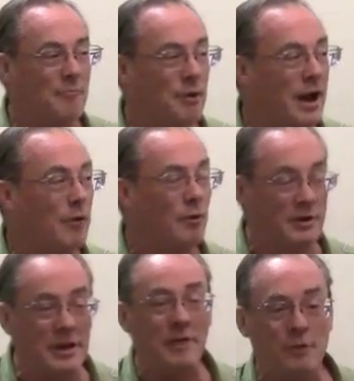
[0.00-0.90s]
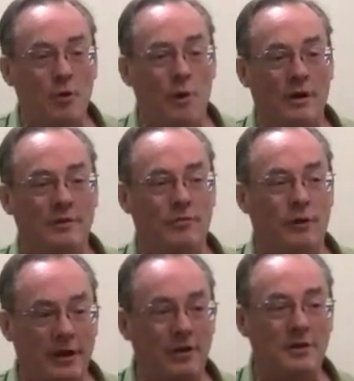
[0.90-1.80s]
but I will give you one
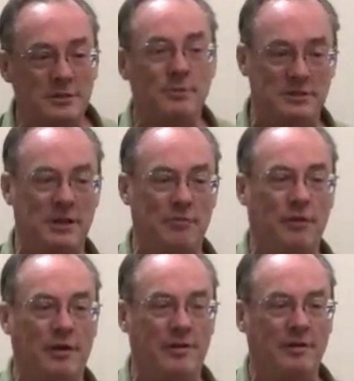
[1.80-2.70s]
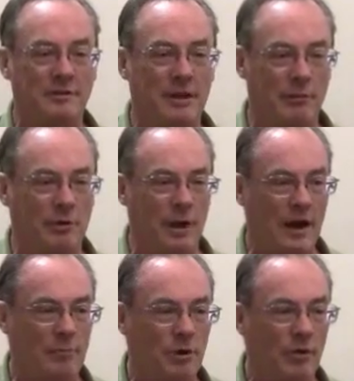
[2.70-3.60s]
for your specific
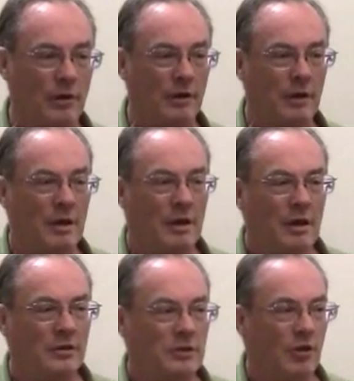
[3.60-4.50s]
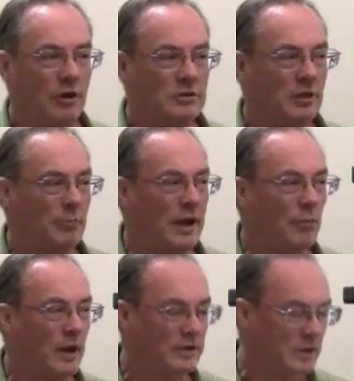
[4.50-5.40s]
Democrat opponent. So those are the
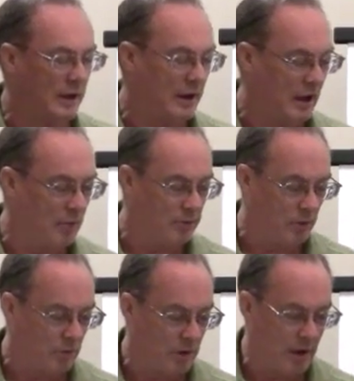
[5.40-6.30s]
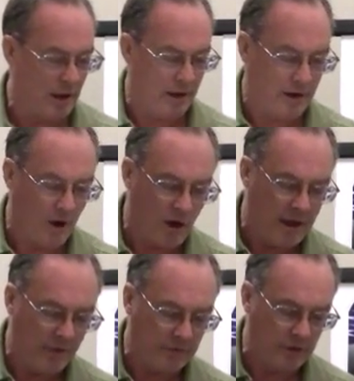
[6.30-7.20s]
main ways I can help you. All
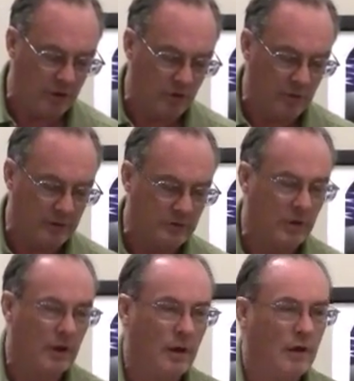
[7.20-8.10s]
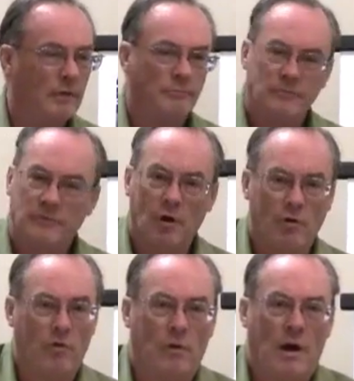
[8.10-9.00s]
you have to do is
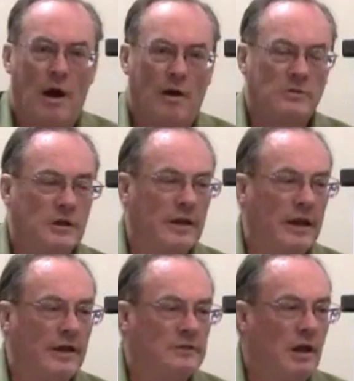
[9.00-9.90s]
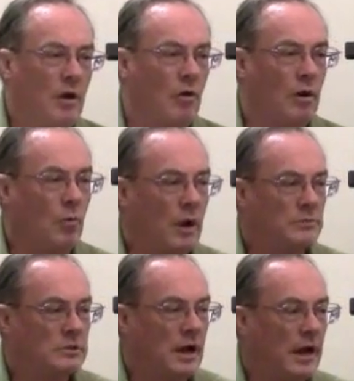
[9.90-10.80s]
go to the rlcnh.org
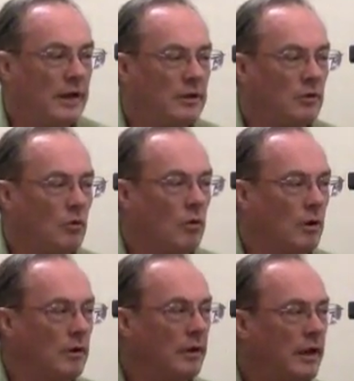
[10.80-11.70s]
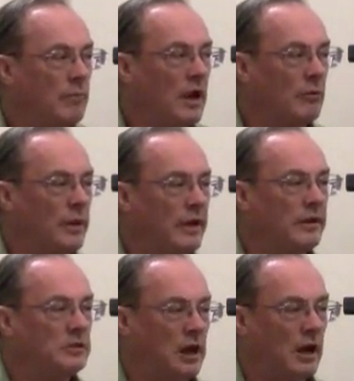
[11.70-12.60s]
website or email
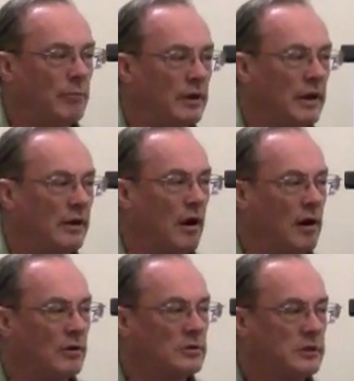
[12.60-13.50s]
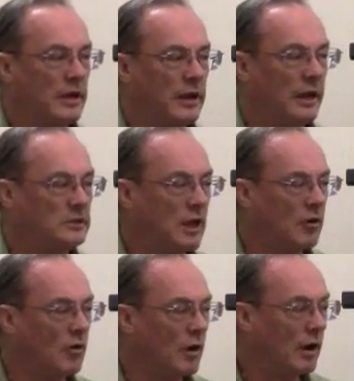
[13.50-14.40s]
me,
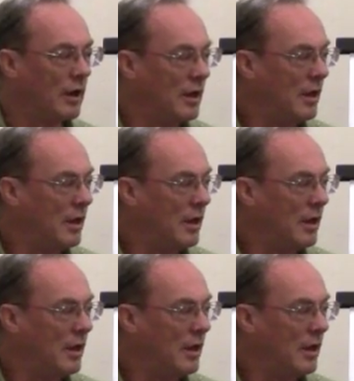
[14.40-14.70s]
chairman@rlcnh.org.